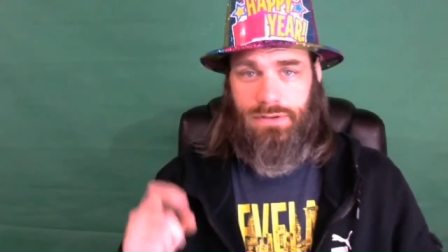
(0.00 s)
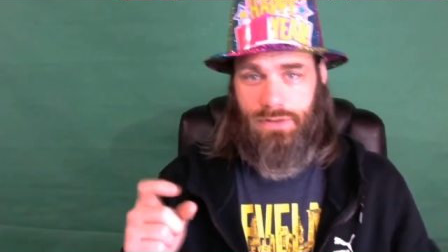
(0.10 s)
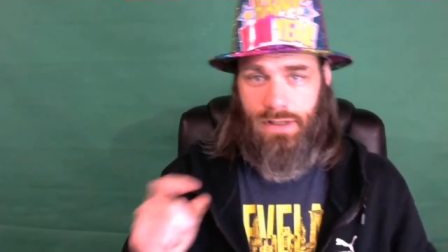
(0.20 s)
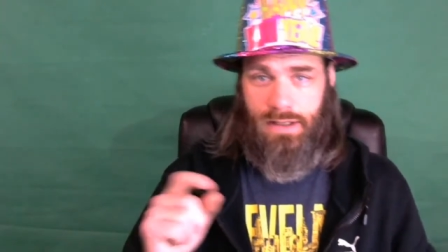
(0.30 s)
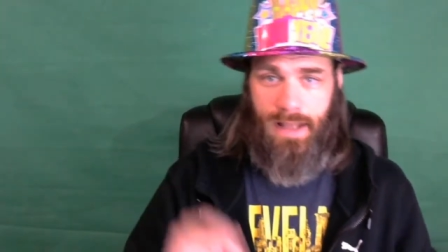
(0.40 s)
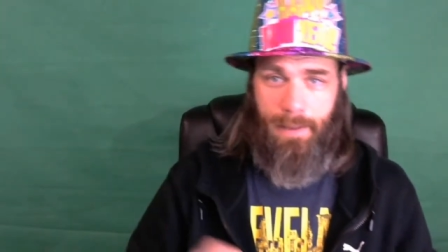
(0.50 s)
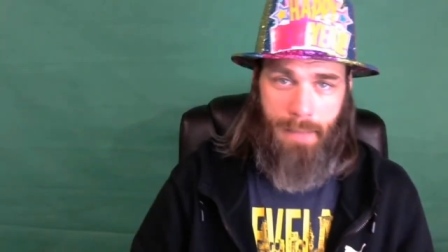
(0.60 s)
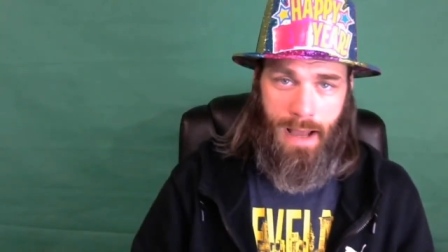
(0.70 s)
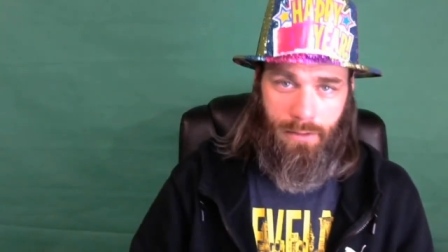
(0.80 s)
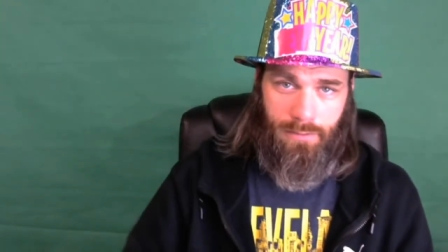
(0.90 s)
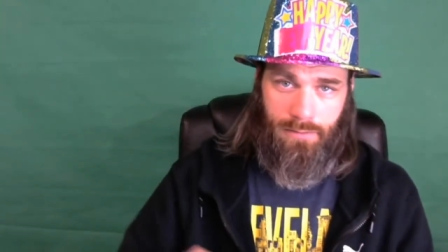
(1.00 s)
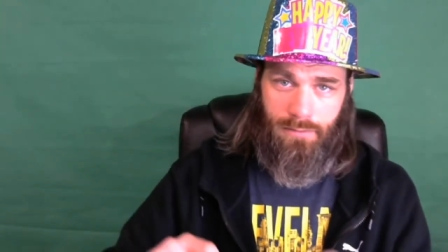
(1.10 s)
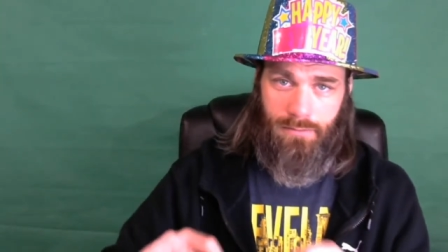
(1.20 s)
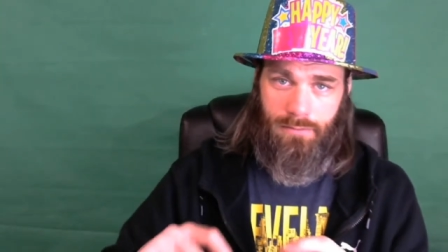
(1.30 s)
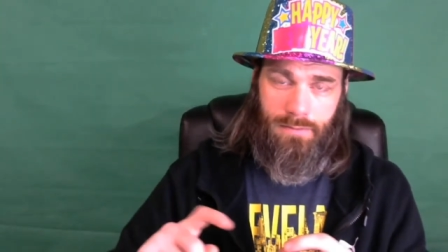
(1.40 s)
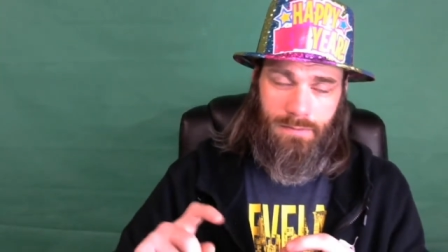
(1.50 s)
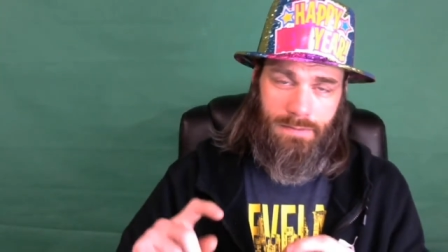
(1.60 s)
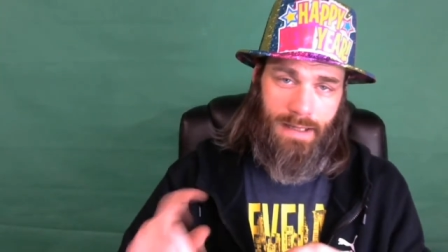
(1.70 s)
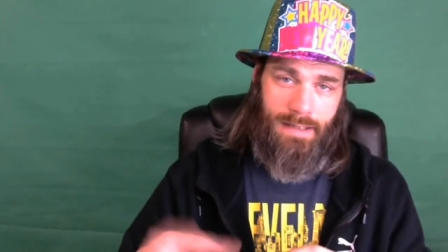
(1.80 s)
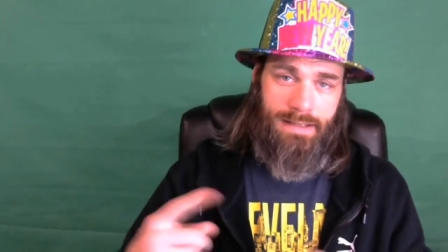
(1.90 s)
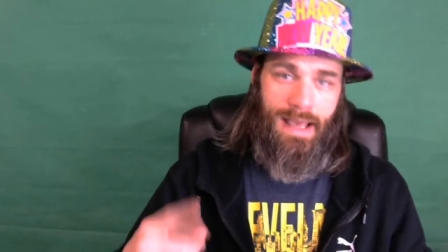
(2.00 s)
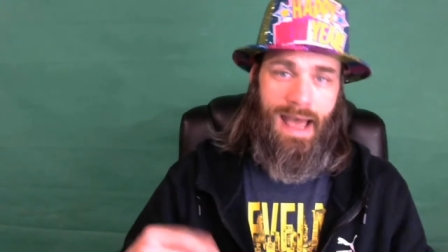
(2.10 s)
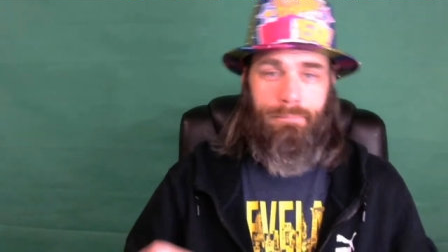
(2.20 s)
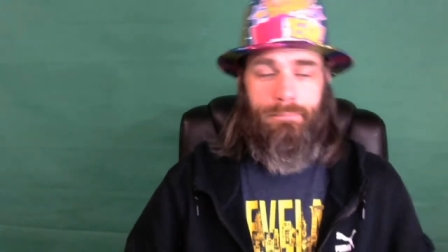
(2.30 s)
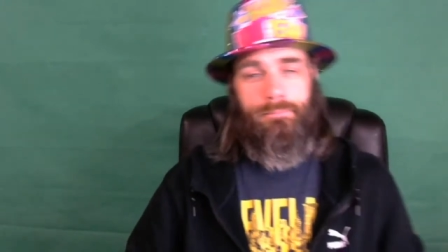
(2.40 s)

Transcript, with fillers: get that mount, take a tap,